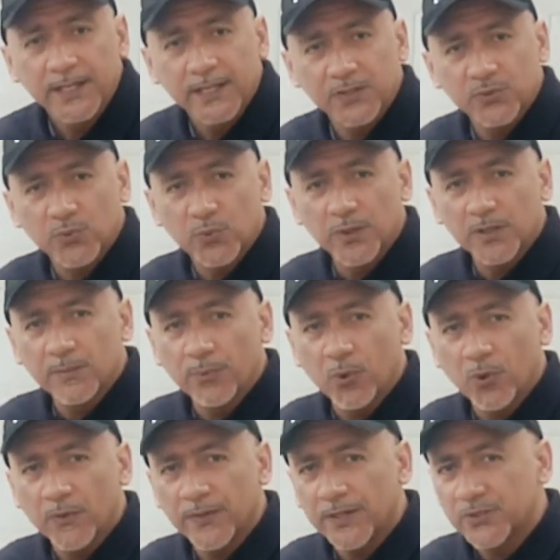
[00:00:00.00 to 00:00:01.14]
It's real
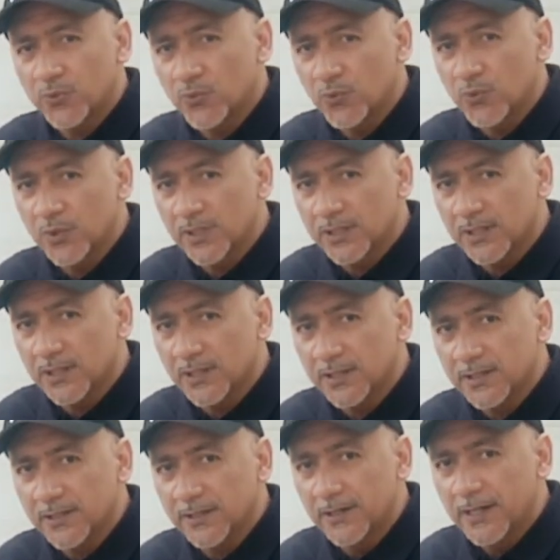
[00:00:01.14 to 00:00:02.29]
important that you're really
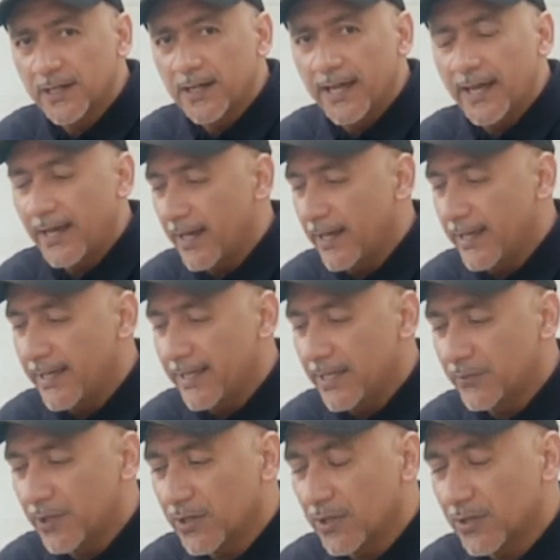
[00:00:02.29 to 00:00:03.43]
clear
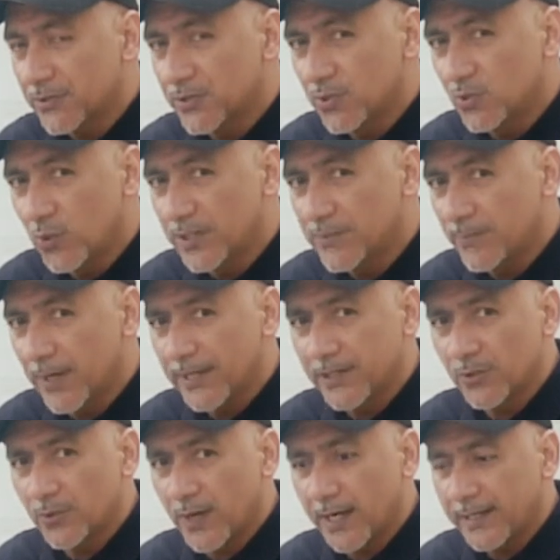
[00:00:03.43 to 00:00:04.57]
in regards to which bike
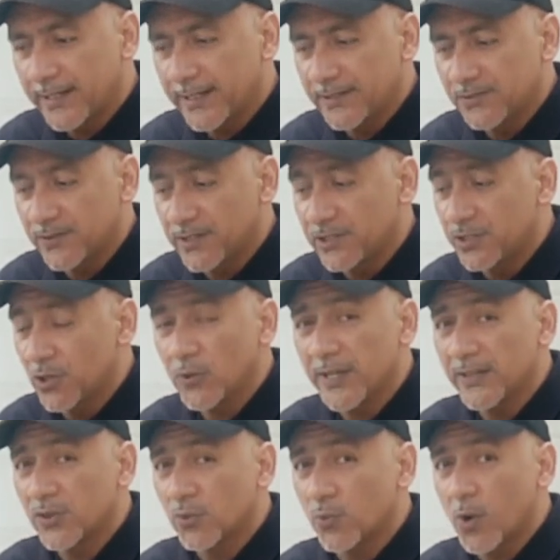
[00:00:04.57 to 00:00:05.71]
you're riding so that you don't
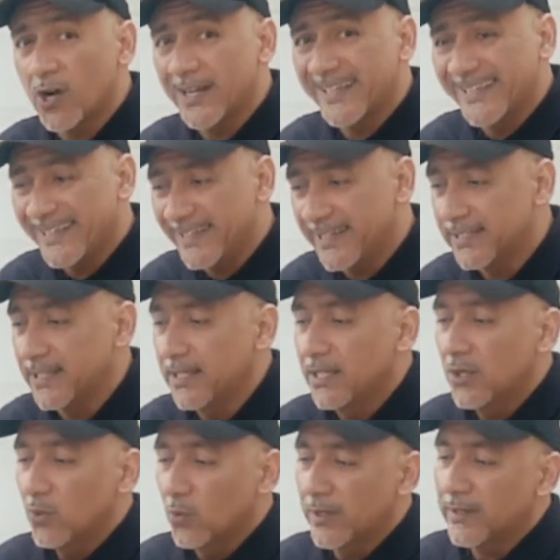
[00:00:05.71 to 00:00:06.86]
get the wrong kit.
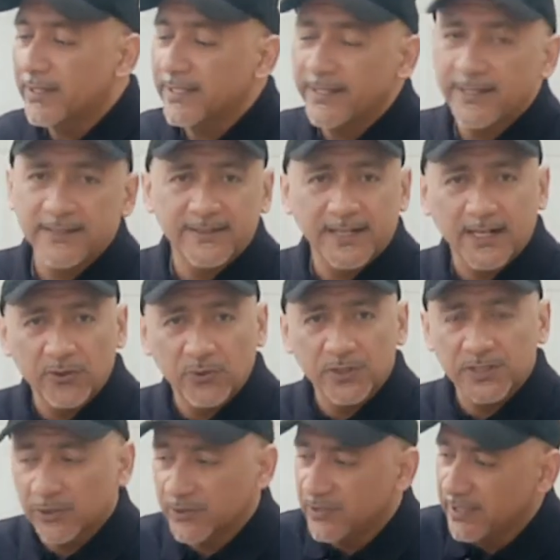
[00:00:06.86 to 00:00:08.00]
One of the kits that I
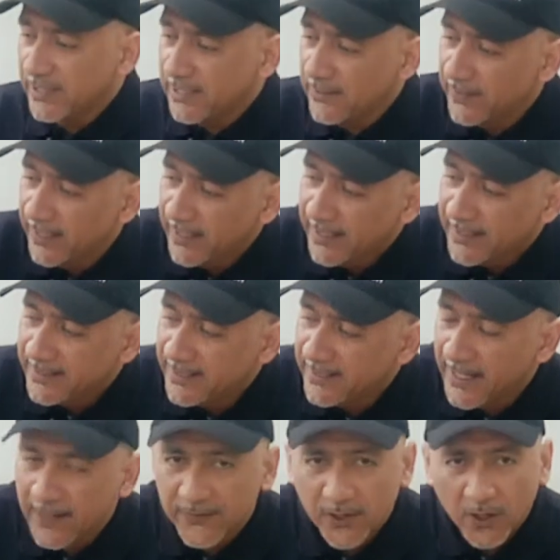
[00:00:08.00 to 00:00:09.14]
originally received didn't
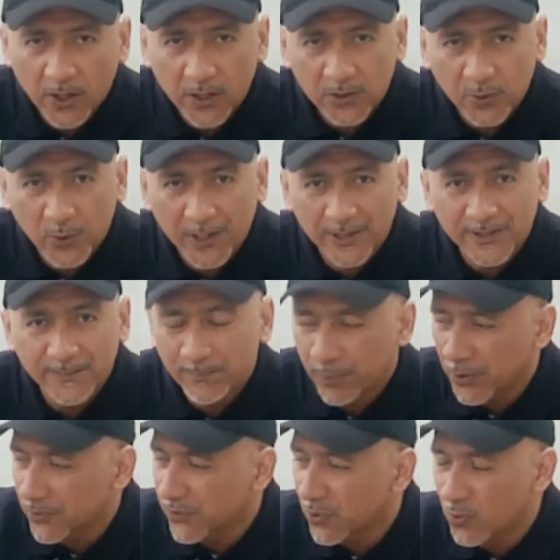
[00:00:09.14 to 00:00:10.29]
have the hardware to
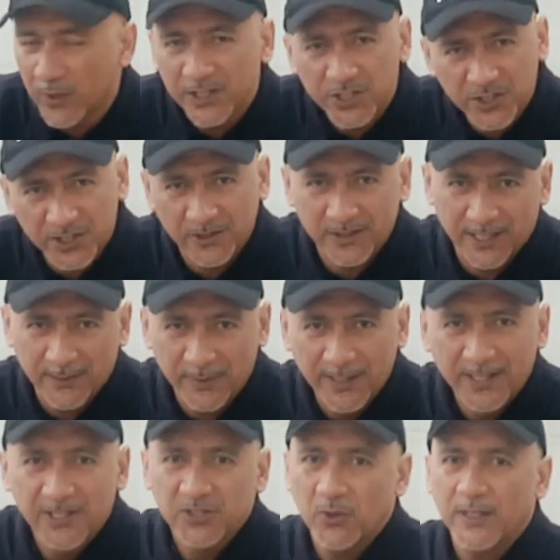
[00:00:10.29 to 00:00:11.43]
bolt the windshield up.
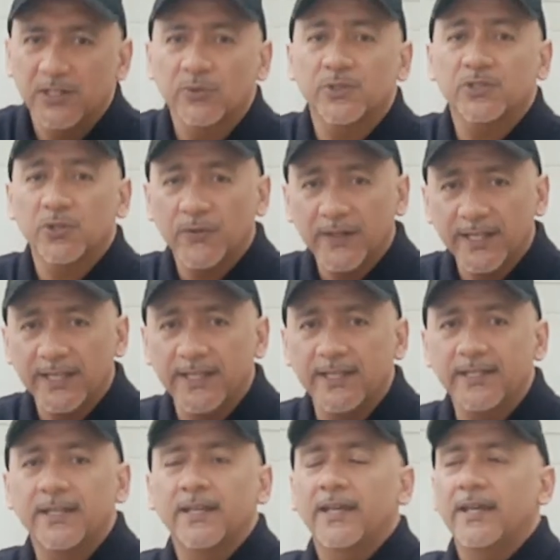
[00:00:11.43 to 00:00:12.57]
So I had to return the
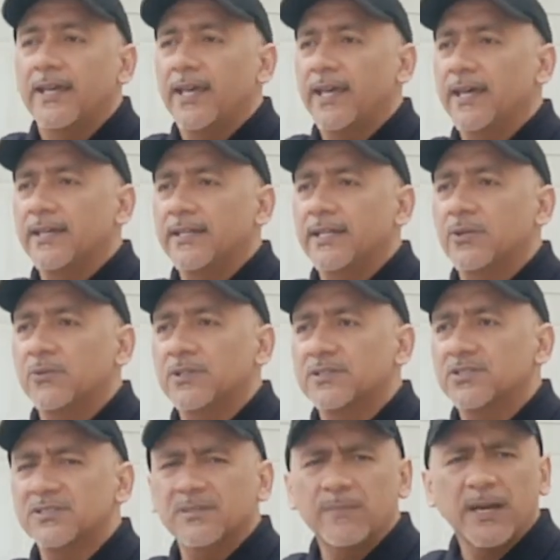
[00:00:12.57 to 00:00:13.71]
kit, and it was
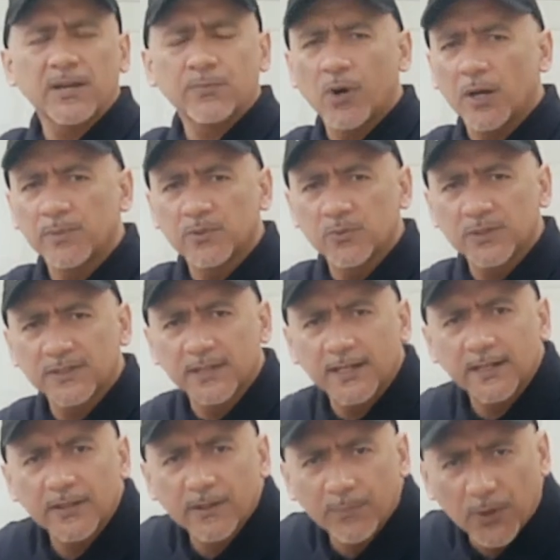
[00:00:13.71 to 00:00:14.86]
just a minor problem with
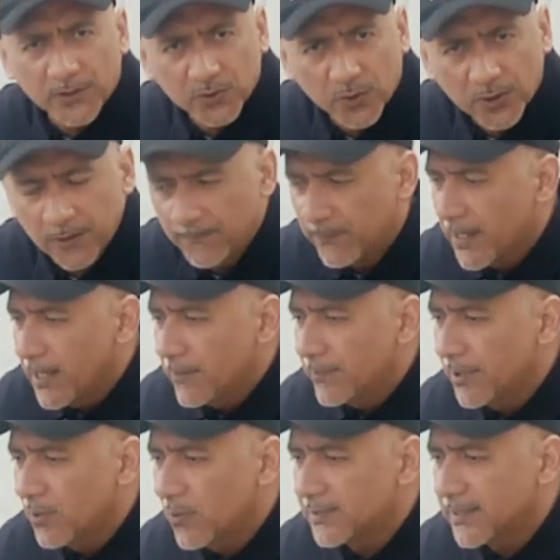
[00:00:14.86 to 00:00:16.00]
the parts order.
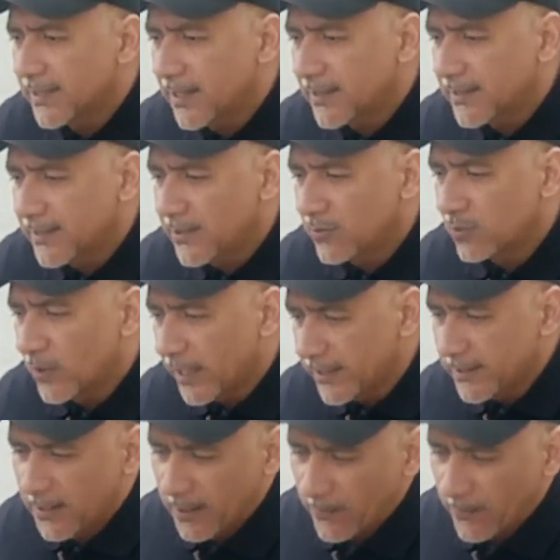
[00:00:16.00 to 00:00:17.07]
But once I got the right